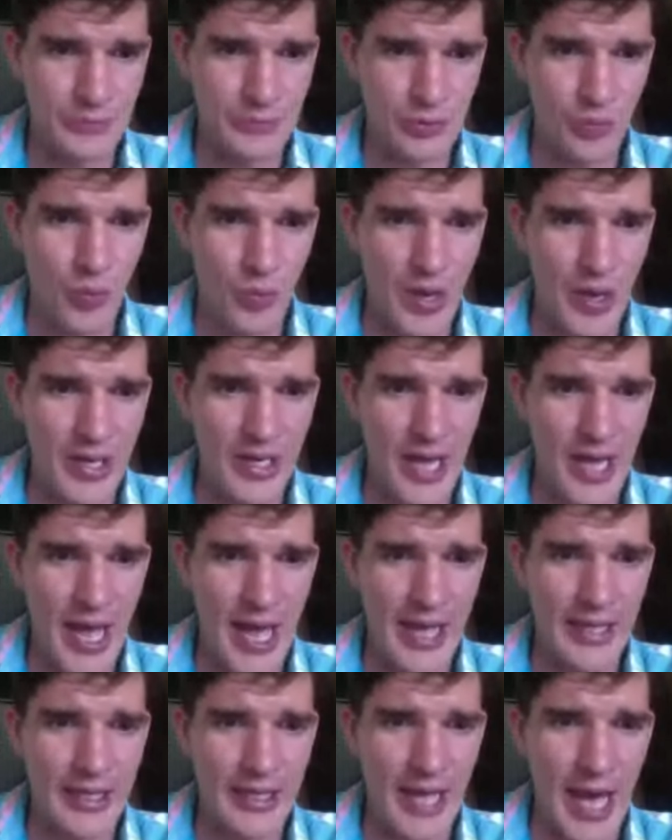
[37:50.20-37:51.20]

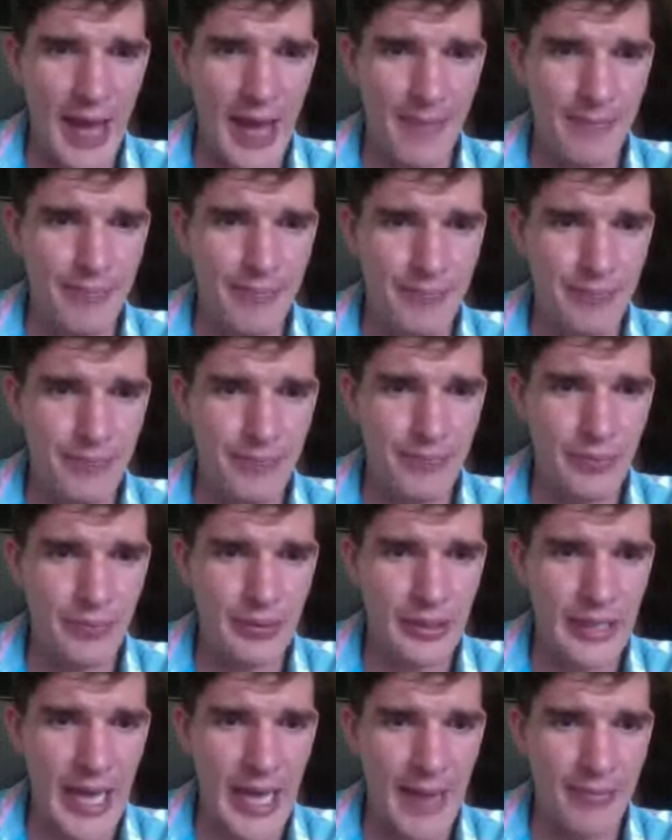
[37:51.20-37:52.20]
Wenyen Gab
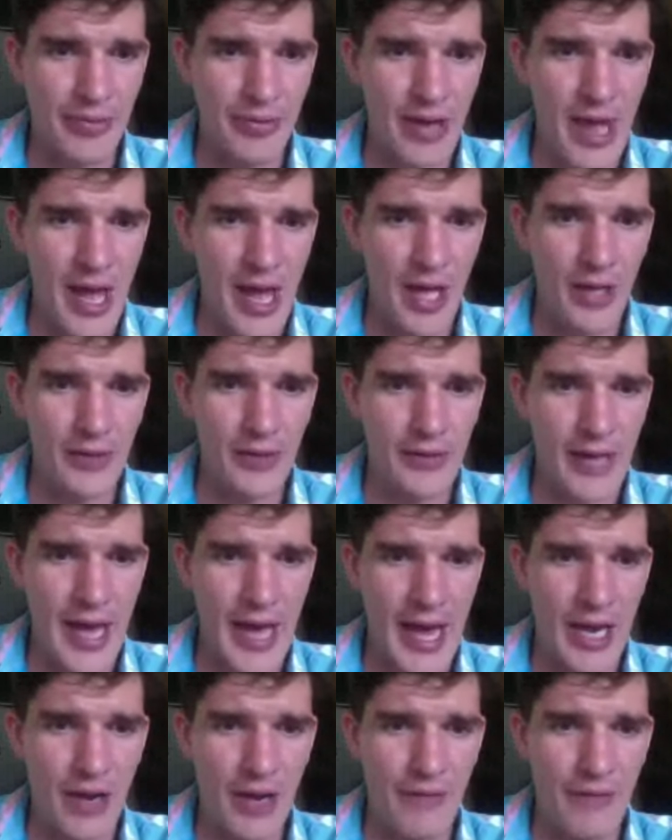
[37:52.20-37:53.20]
Gabriel
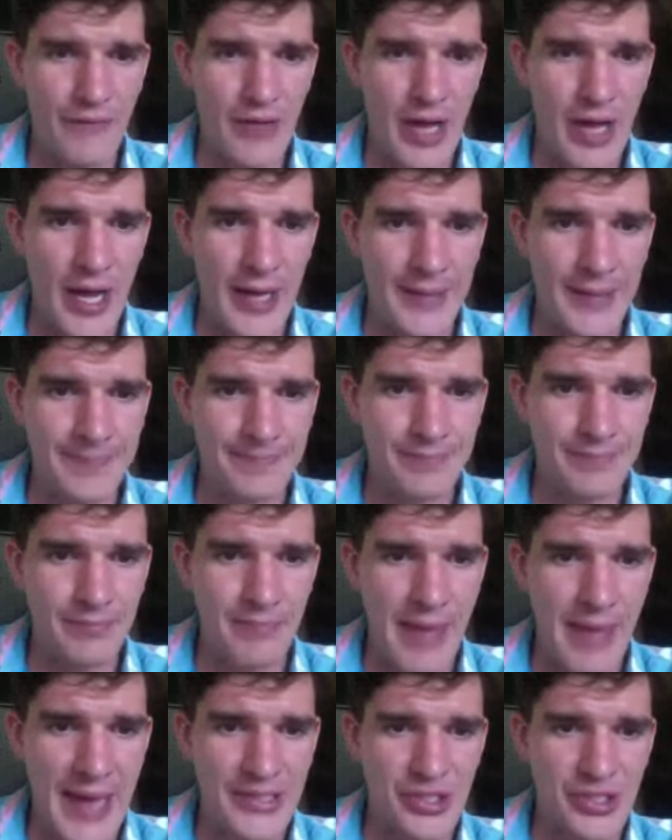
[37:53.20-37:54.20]
out of um,
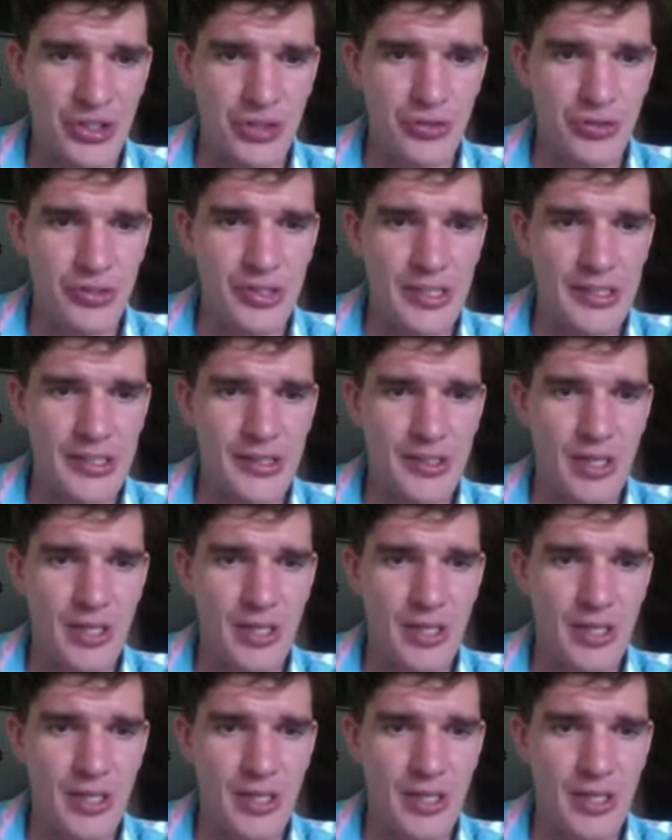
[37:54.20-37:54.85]
Massachusetts.